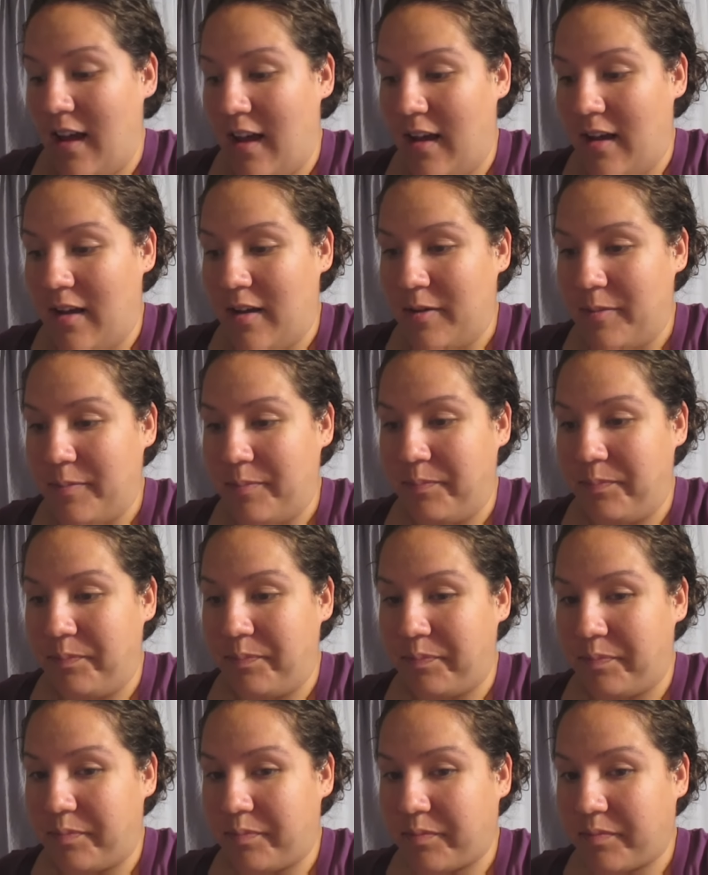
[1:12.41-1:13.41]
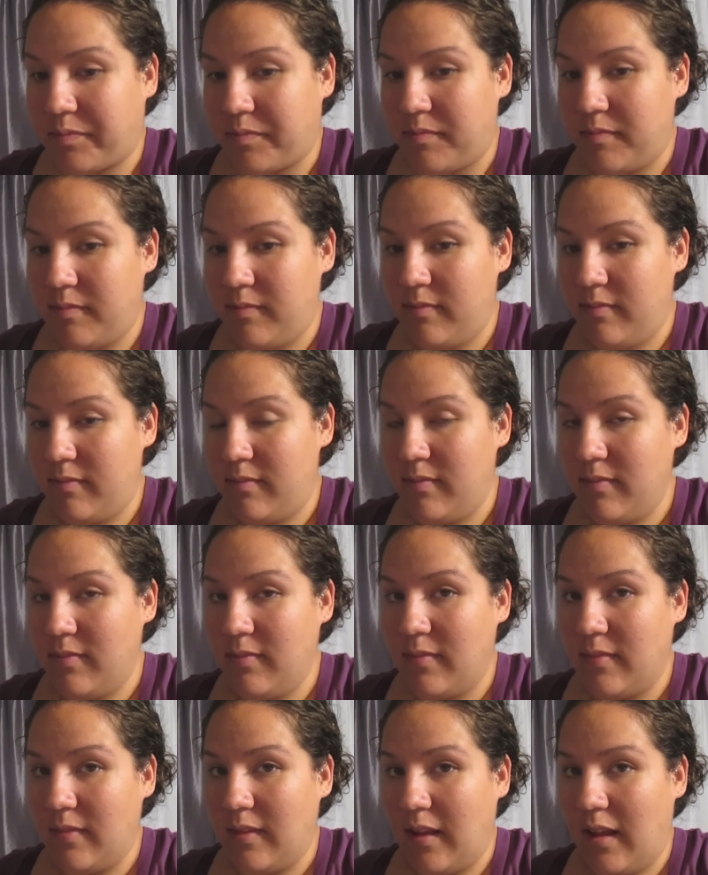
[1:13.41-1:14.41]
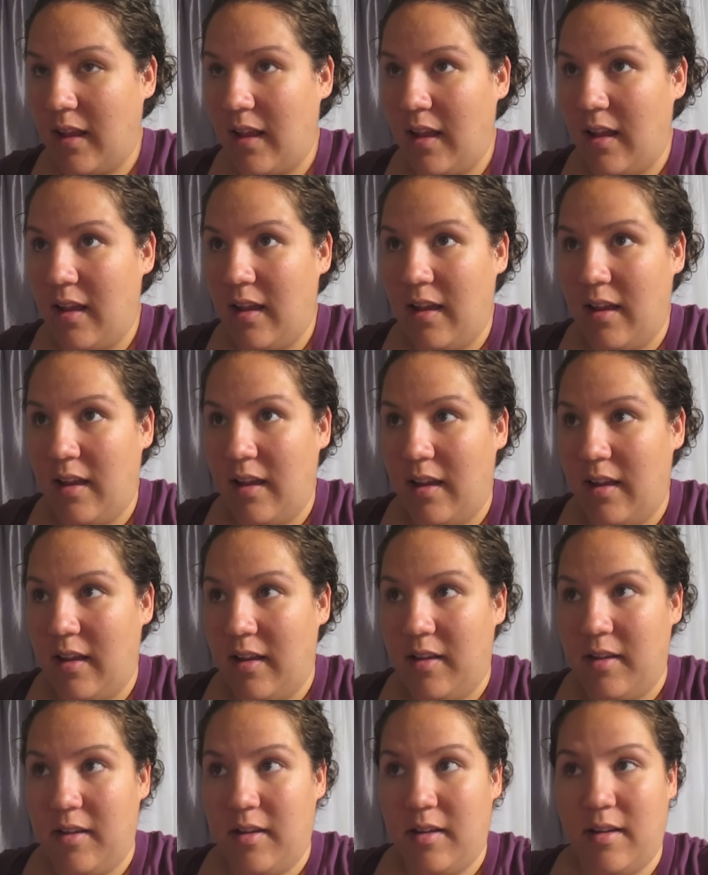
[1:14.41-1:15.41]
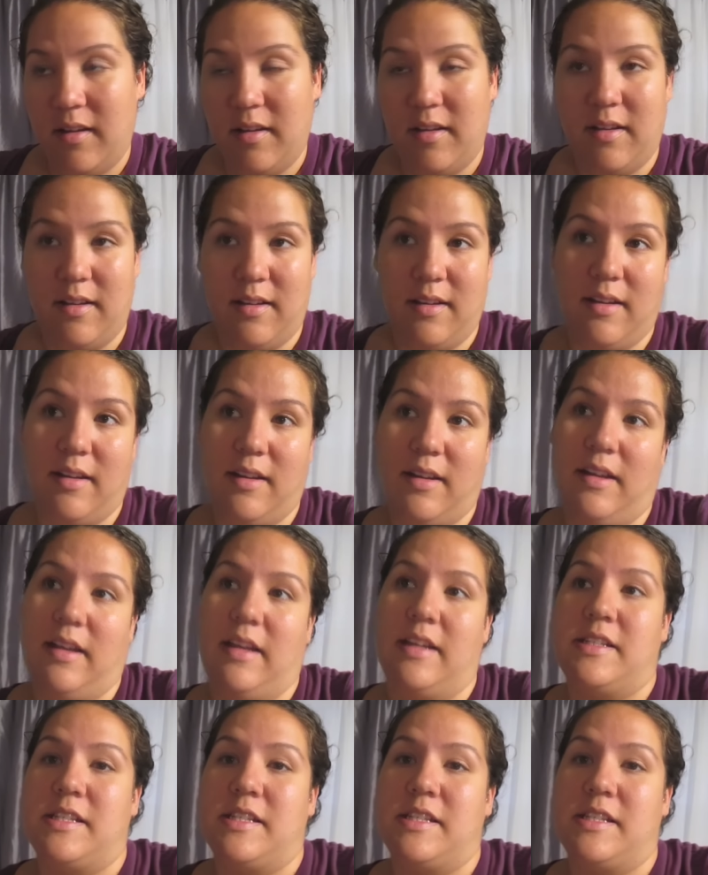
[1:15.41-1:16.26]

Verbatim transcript: Um, I